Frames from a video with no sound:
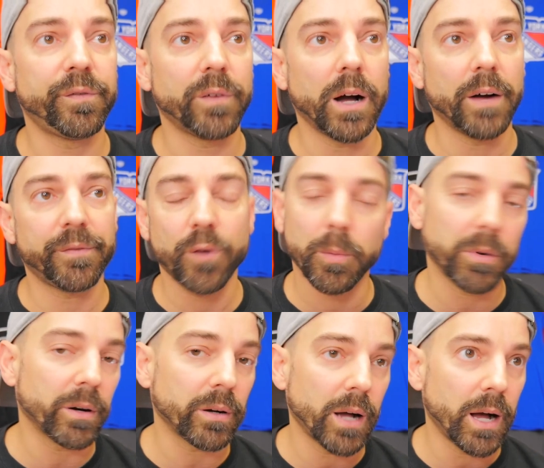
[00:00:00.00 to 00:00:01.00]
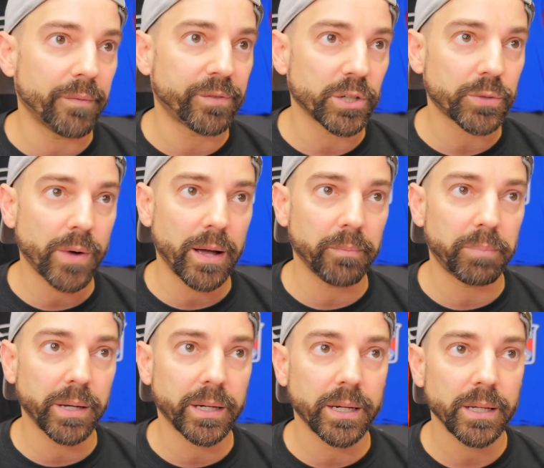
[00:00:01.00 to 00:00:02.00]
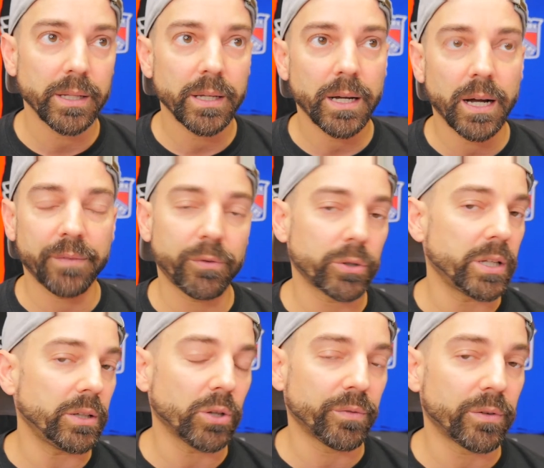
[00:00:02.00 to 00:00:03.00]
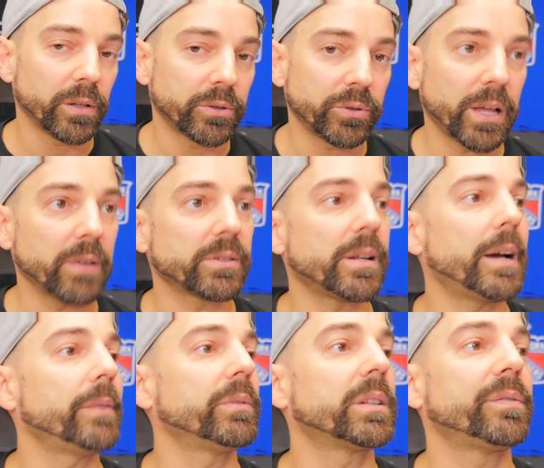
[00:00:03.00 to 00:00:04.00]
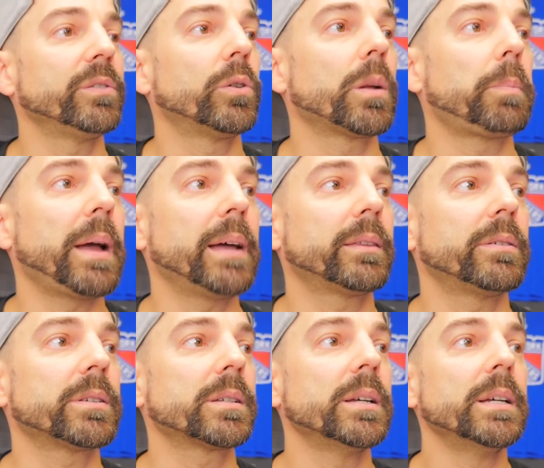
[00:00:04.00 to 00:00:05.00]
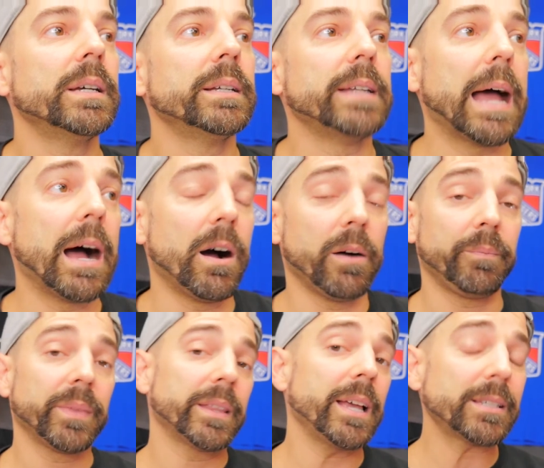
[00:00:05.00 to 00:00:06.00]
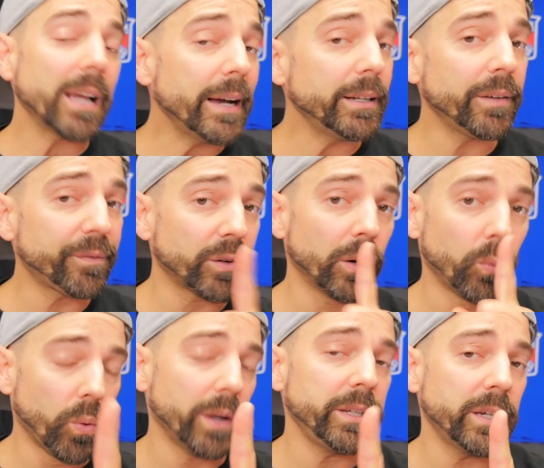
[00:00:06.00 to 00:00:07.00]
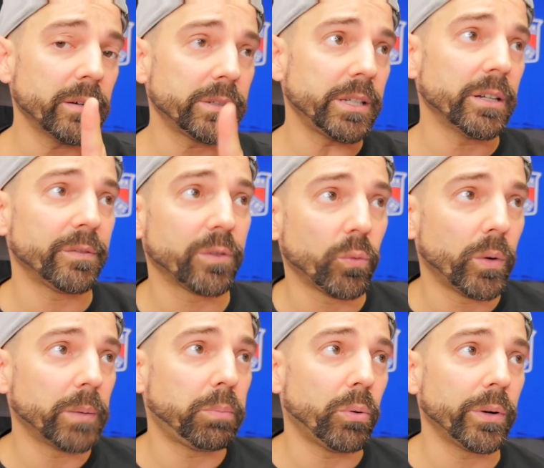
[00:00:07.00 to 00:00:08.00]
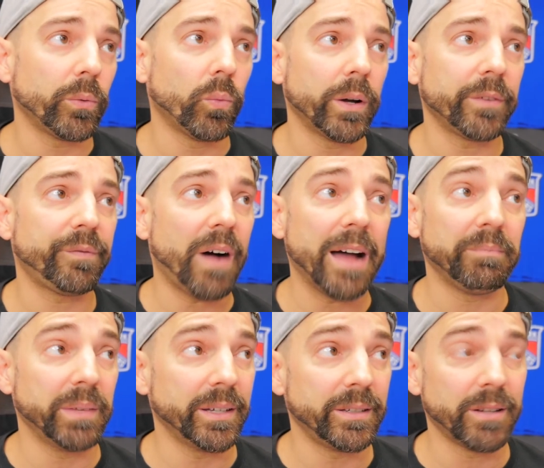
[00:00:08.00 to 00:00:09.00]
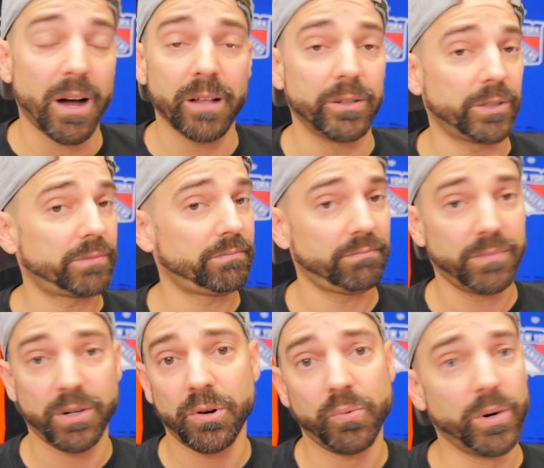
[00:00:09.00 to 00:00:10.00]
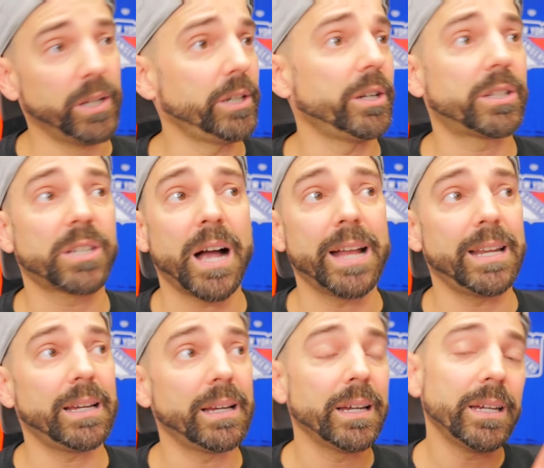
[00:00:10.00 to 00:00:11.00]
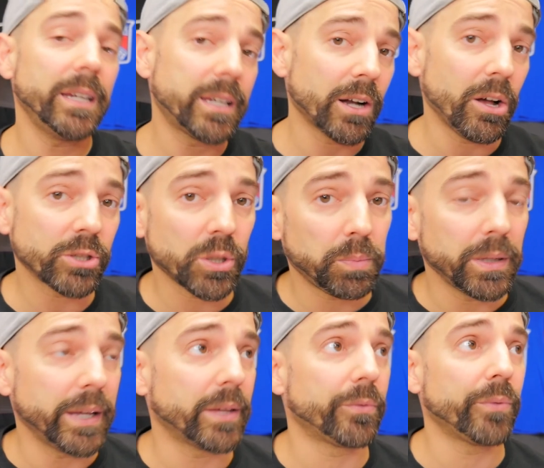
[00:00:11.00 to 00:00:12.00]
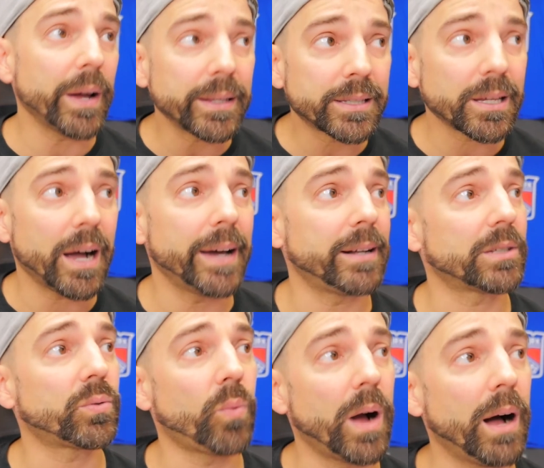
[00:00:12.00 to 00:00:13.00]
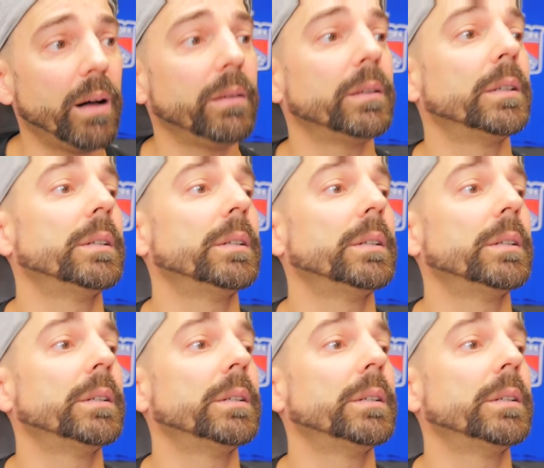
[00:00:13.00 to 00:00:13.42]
uh, former uh, first round pick, 14th uh, overall, 2009 with the Florida Panthers. Now they signed him for a one year deal for 1.15 million dollars. Really good signing. He could also play the right side as well.